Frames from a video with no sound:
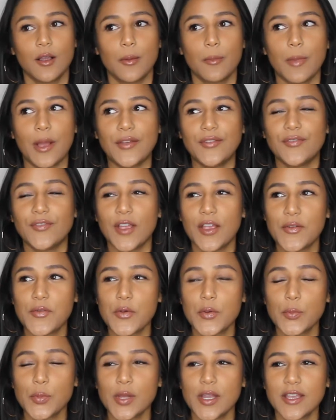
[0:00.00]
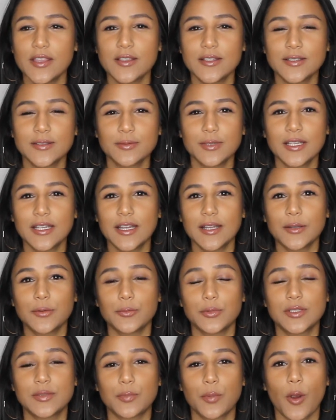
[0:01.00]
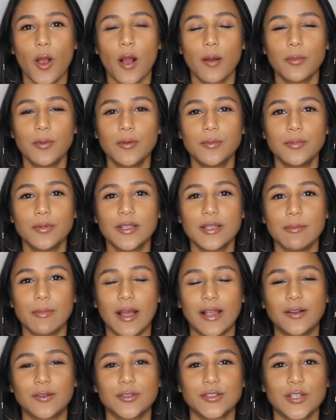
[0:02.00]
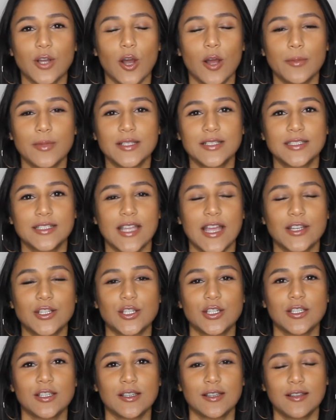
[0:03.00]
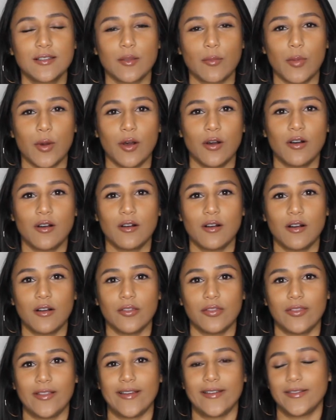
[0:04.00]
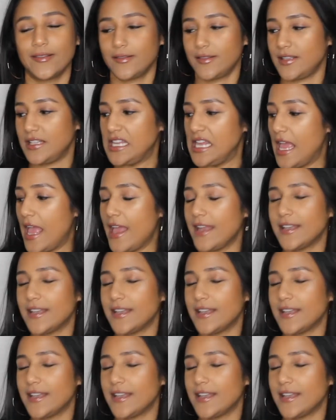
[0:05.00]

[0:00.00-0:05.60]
My favorite play this weekend was probably Michael Thomas catching the ball on like the